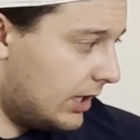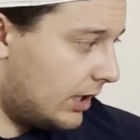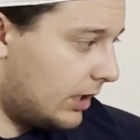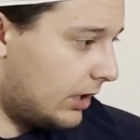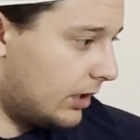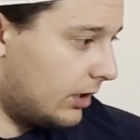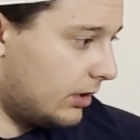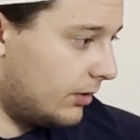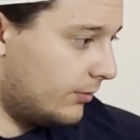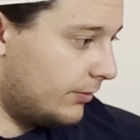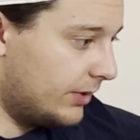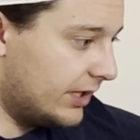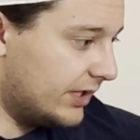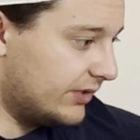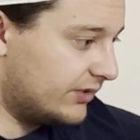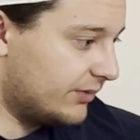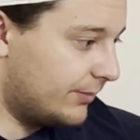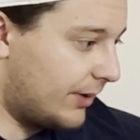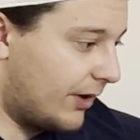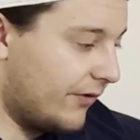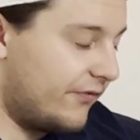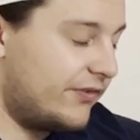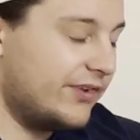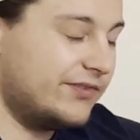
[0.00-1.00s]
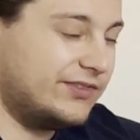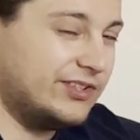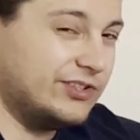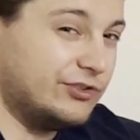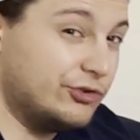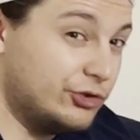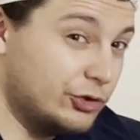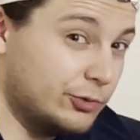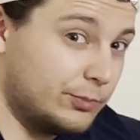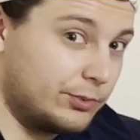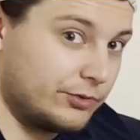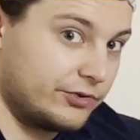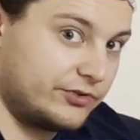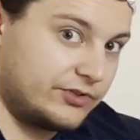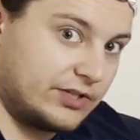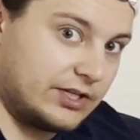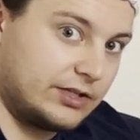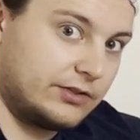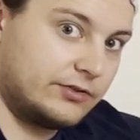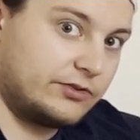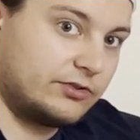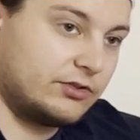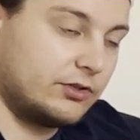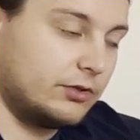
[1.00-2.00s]
It's about 52%.
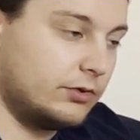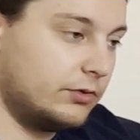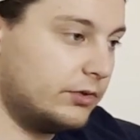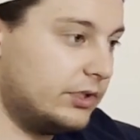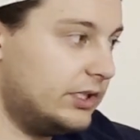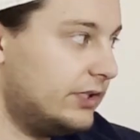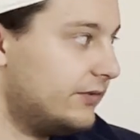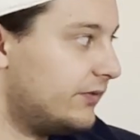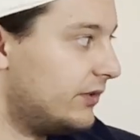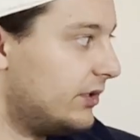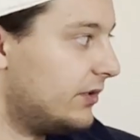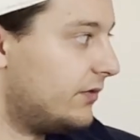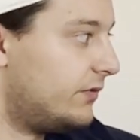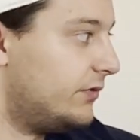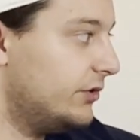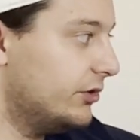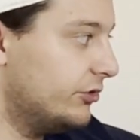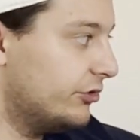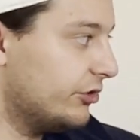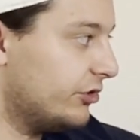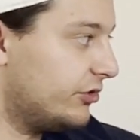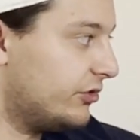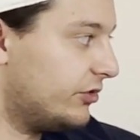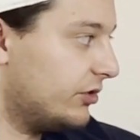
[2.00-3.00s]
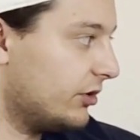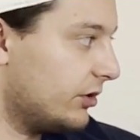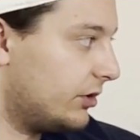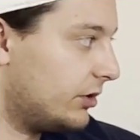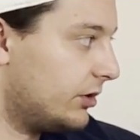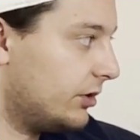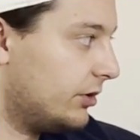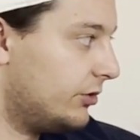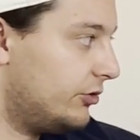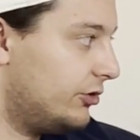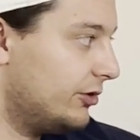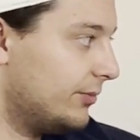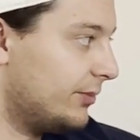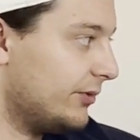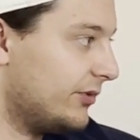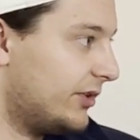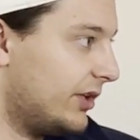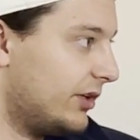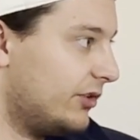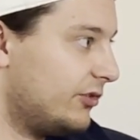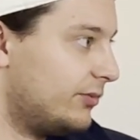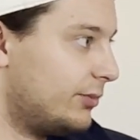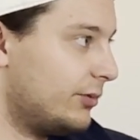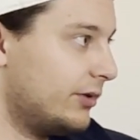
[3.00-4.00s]
So even if you just took 2
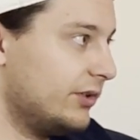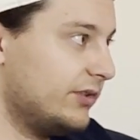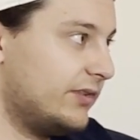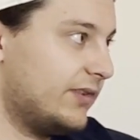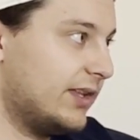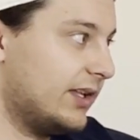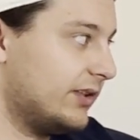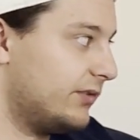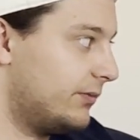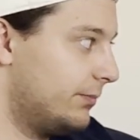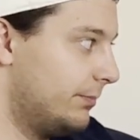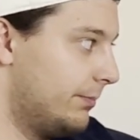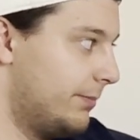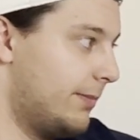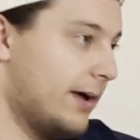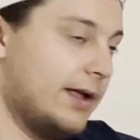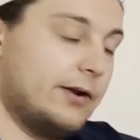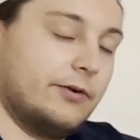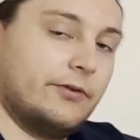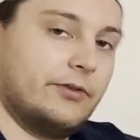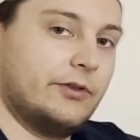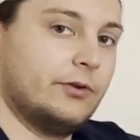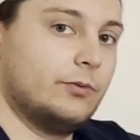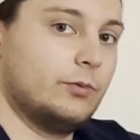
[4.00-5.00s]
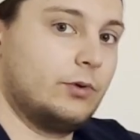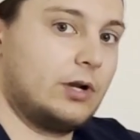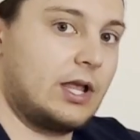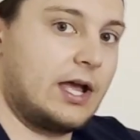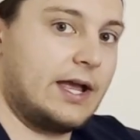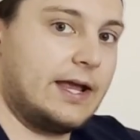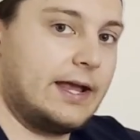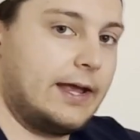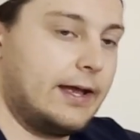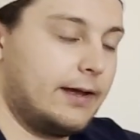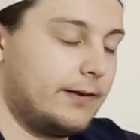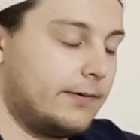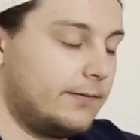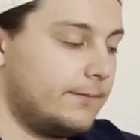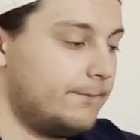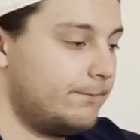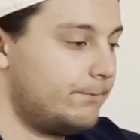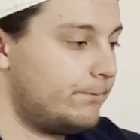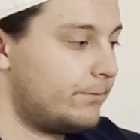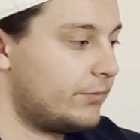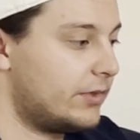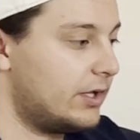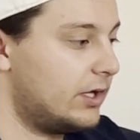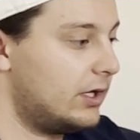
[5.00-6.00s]
percentage points, that's better than what I
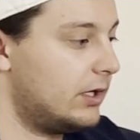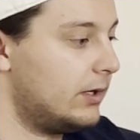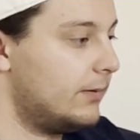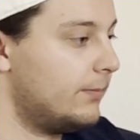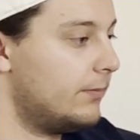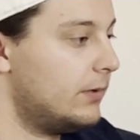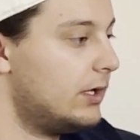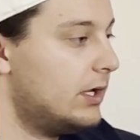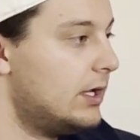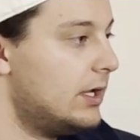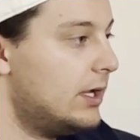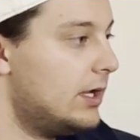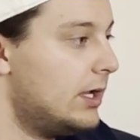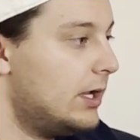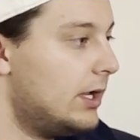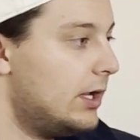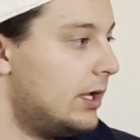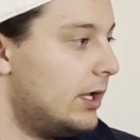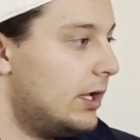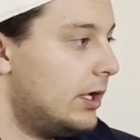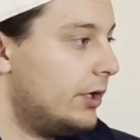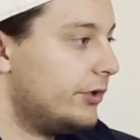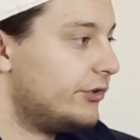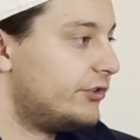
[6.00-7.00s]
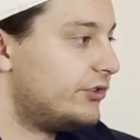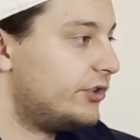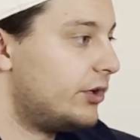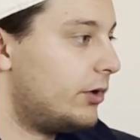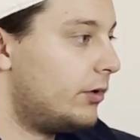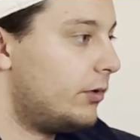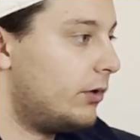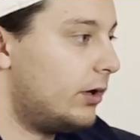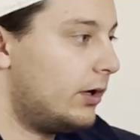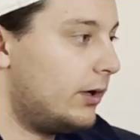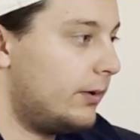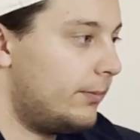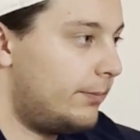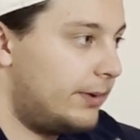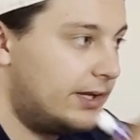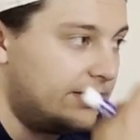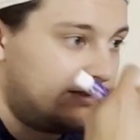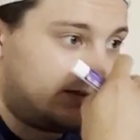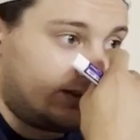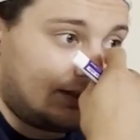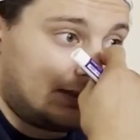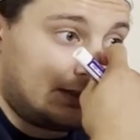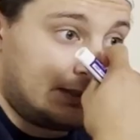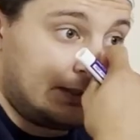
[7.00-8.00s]
had. So
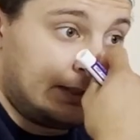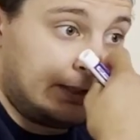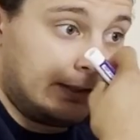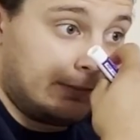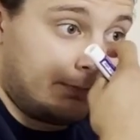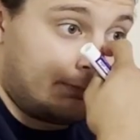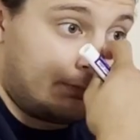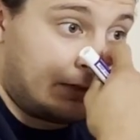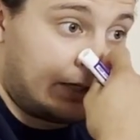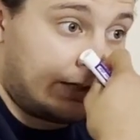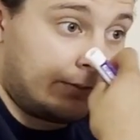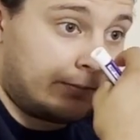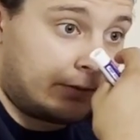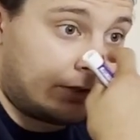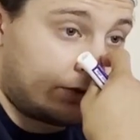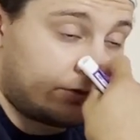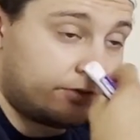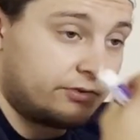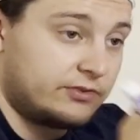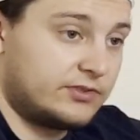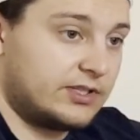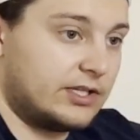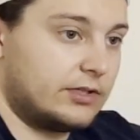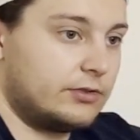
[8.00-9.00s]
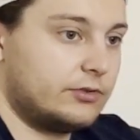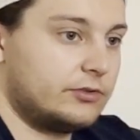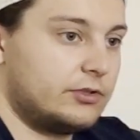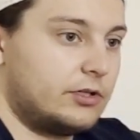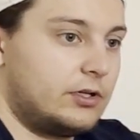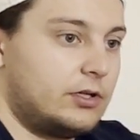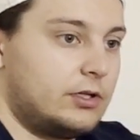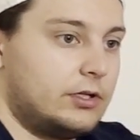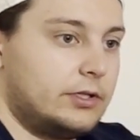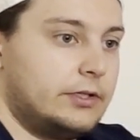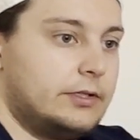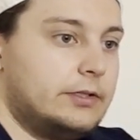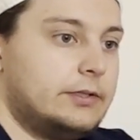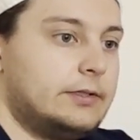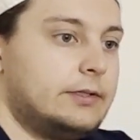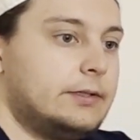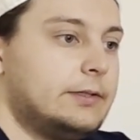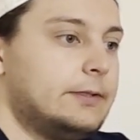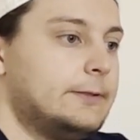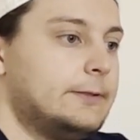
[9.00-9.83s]
basically, my model settled on